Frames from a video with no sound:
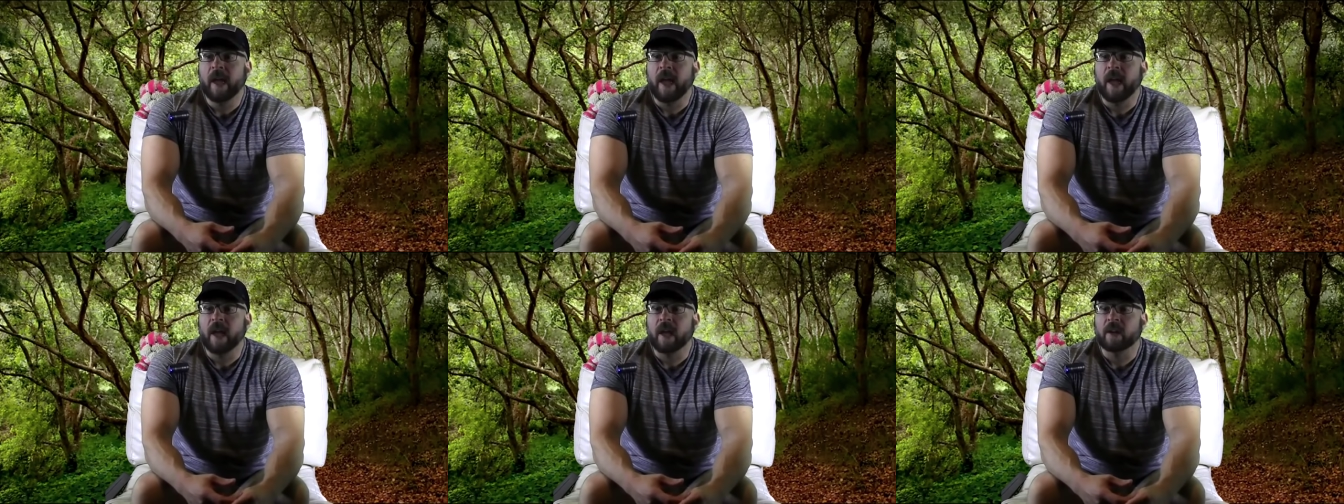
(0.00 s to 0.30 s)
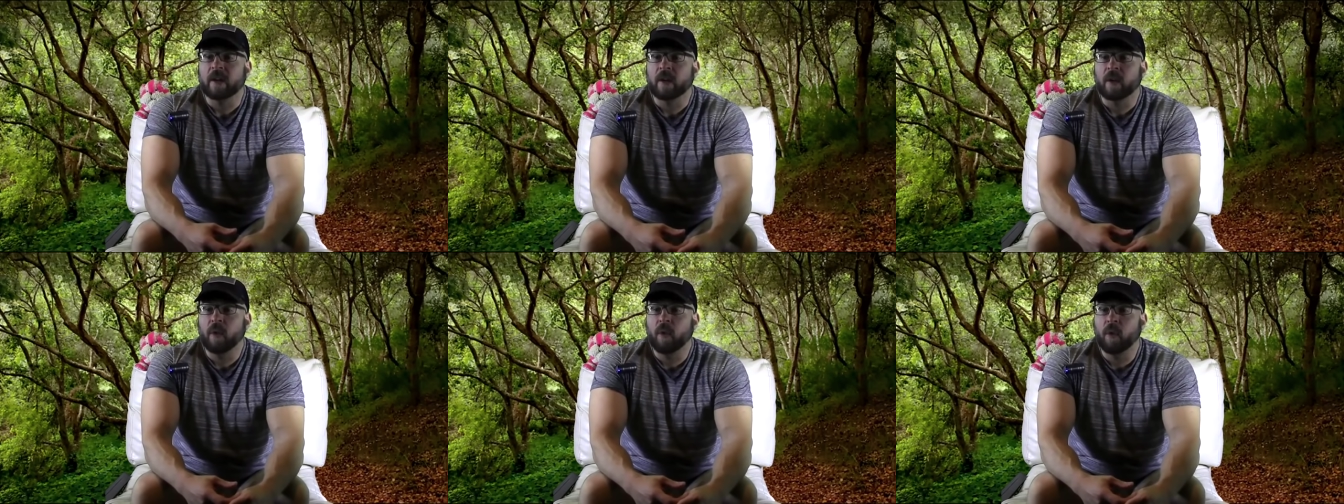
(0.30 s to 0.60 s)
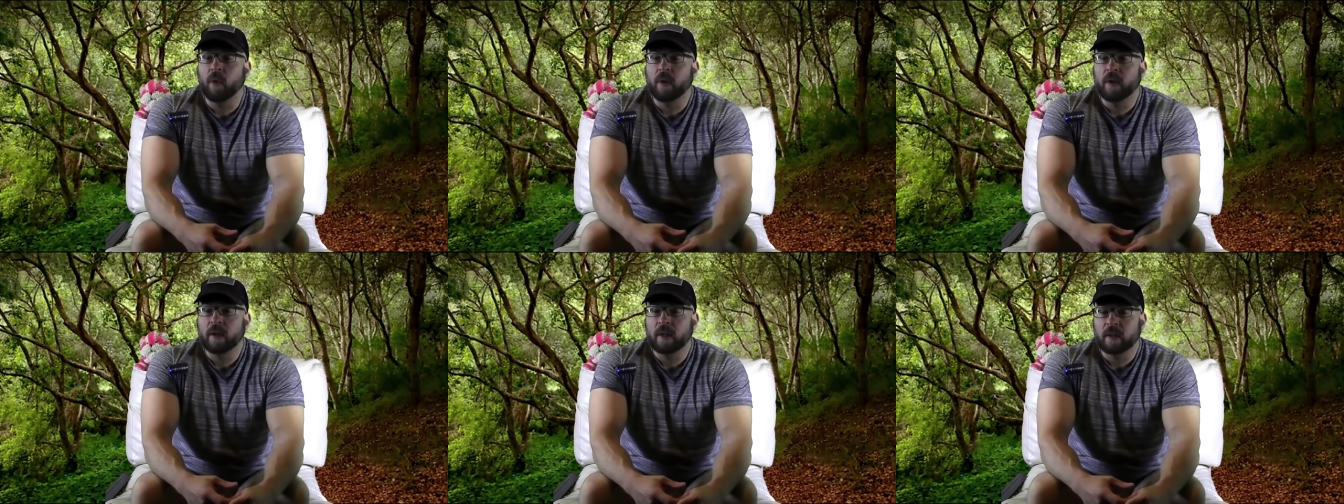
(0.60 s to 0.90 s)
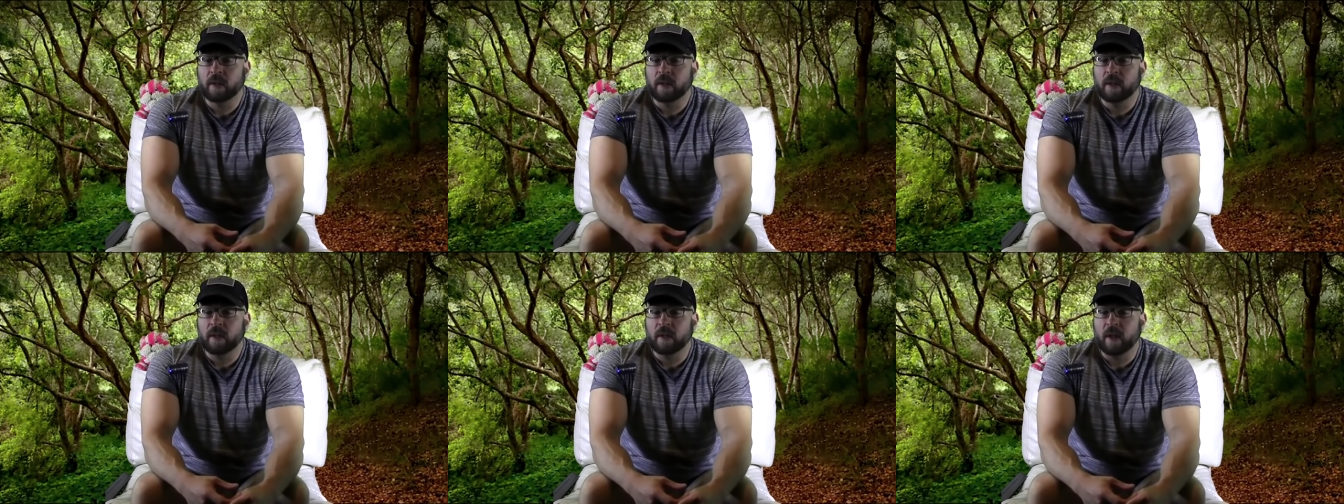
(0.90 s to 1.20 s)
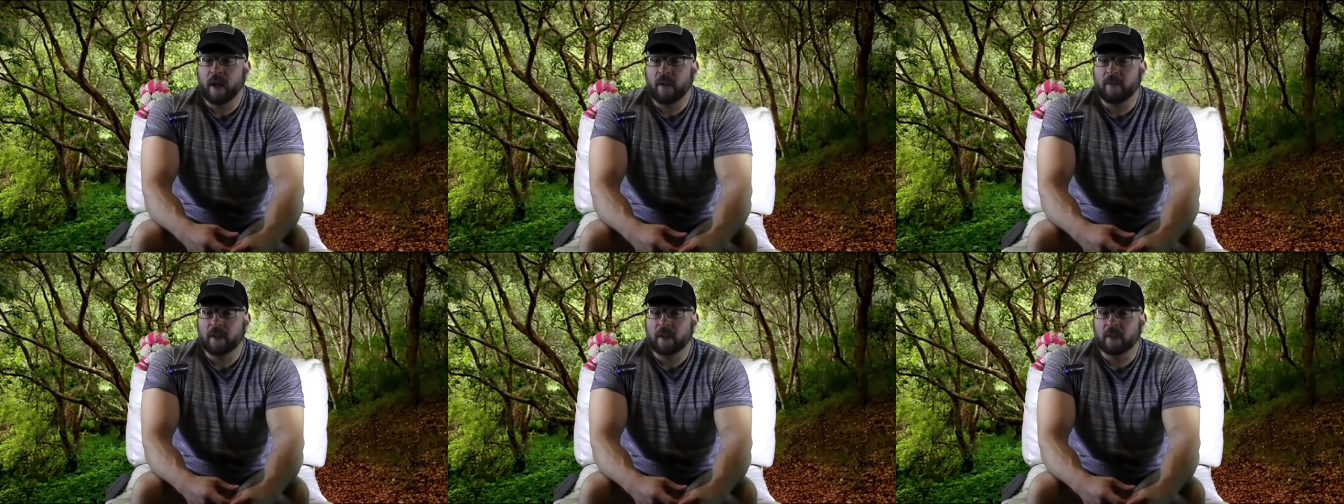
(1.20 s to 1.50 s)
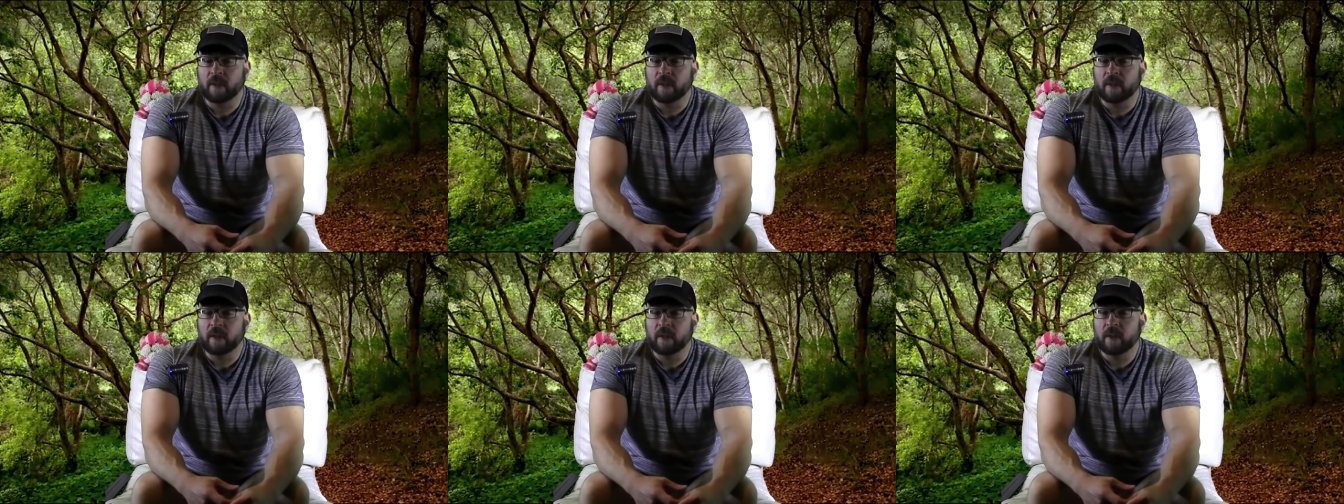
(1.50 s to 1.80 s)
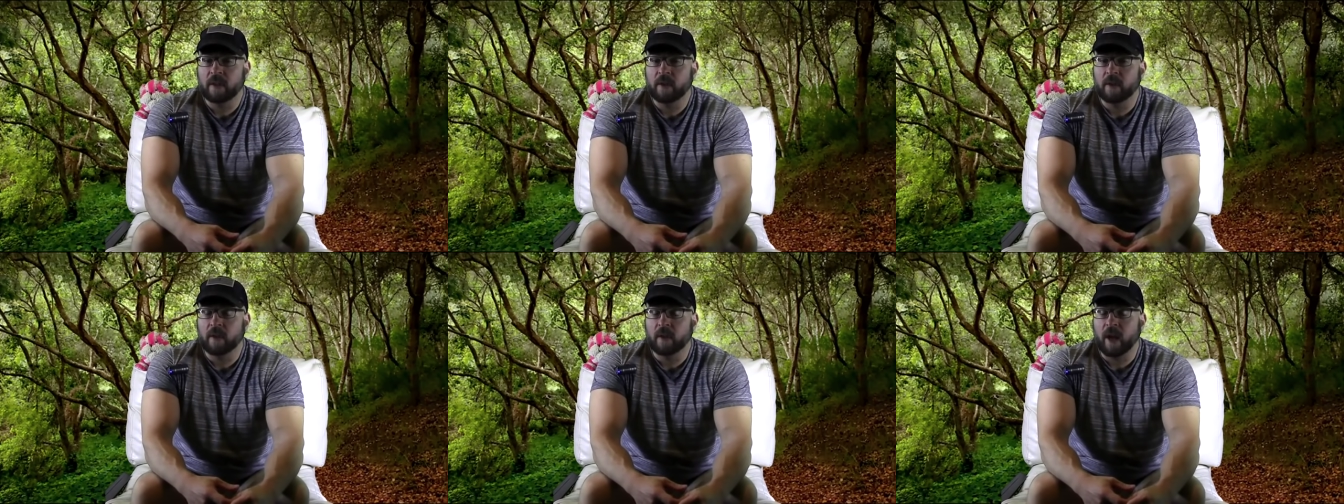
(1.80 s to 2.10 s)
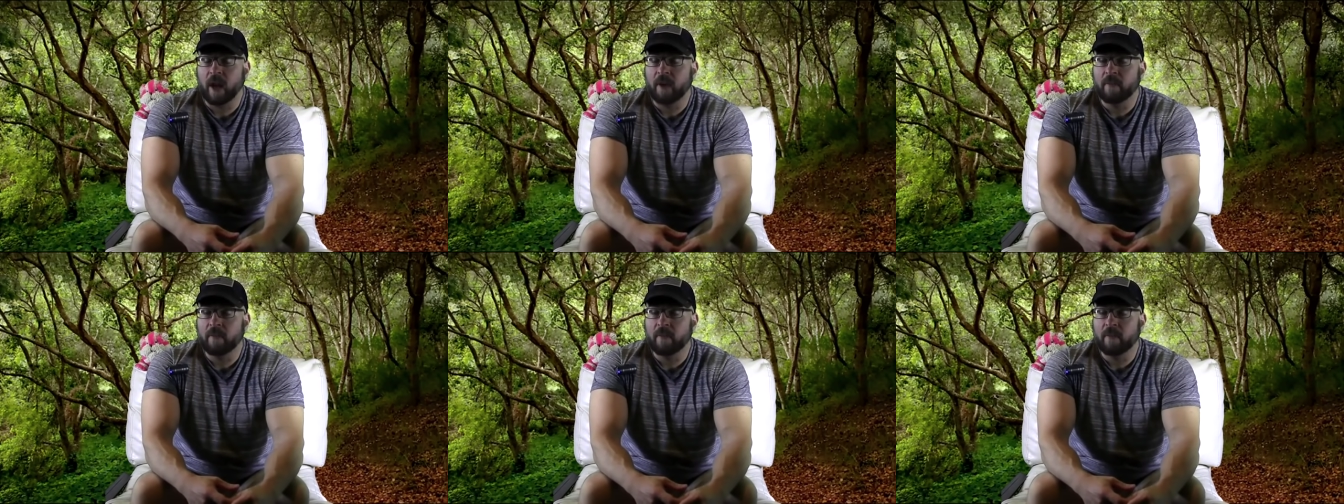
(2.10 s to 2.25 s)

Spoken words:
And accordingly, having looked into it,